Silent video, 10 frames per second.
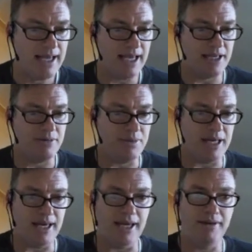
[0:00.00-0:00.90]
It can
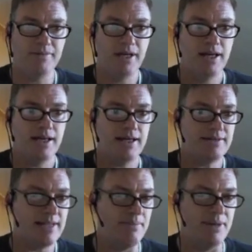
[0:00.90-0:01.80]
be
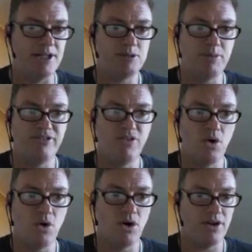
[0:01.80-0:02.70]
10 minutes
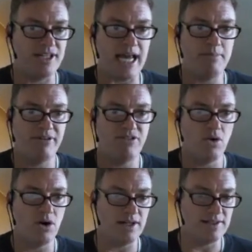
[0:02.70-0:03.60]
before, the day
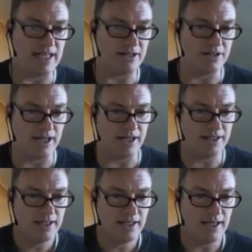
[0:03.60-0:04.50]
before, etc.
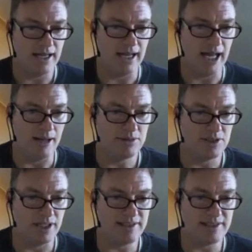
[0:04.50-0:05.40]
So
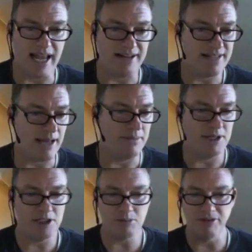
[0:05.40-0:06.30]
let's say 10
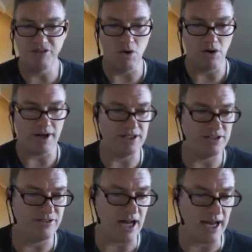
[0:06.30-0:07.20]
minutes before is
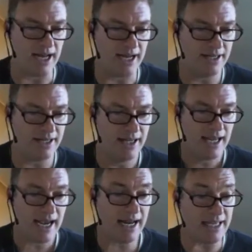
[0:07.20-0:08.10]
fine.
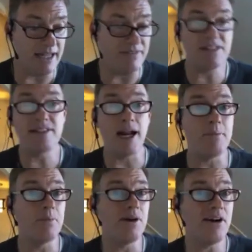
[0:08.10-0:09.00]
And I can even set
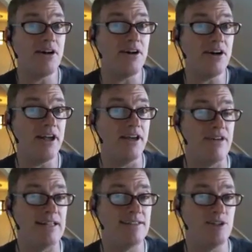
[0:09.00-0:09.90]
up recurring
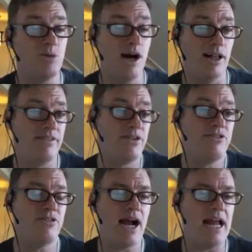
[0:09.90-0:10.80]
events as well.
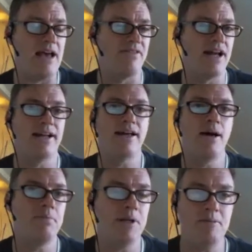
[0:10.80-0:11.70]
Every Friday, I've got a
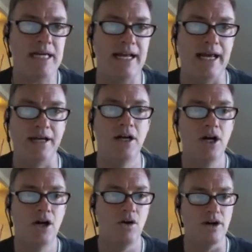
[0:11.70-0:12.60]
company meeting,
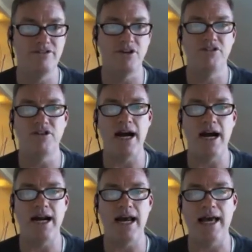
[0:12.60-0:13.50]
or every
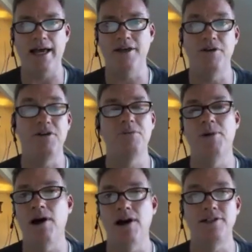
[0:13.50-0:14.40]
Friday, I go to the
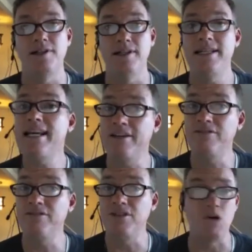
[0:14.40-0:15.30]
barn to take
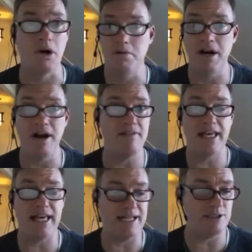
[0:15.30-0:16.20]
inventory. Whatever the
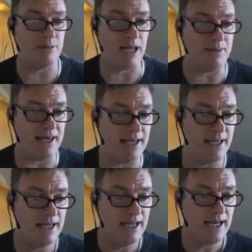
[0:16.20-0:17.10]
case may be,
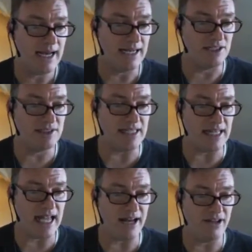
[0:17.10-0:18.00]
I just set
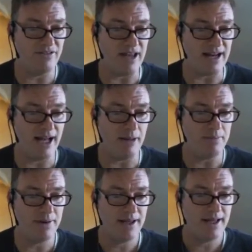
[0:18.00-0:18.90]
that event
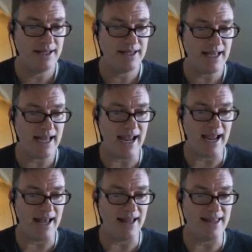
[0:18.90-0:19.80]
up,
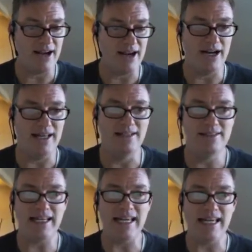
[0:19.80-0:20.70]
and there it is
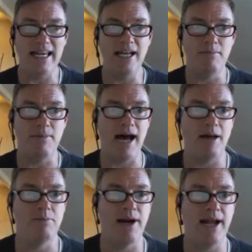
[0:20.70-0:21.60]
in my
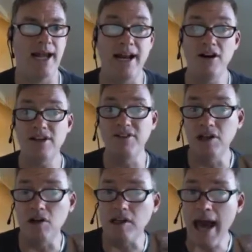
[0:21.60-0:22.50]
brain. I also have a
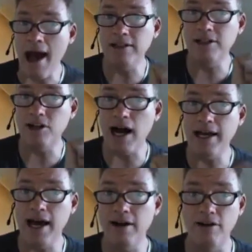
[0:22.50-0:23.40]
little calendar
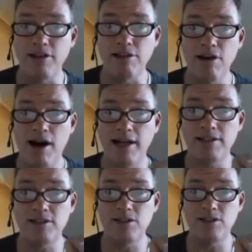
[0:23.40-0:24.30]
icon on the
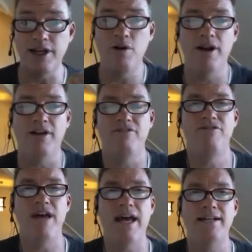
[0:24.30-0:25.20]
thought, so I know an
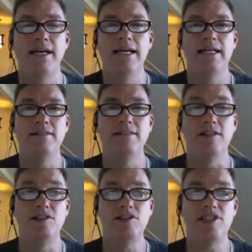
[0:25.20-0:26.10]
event is
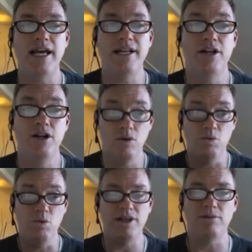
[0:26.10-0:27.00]
associated
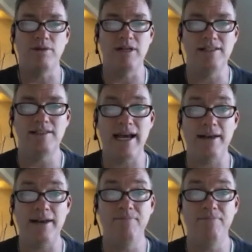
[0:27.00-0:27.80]
with real estate.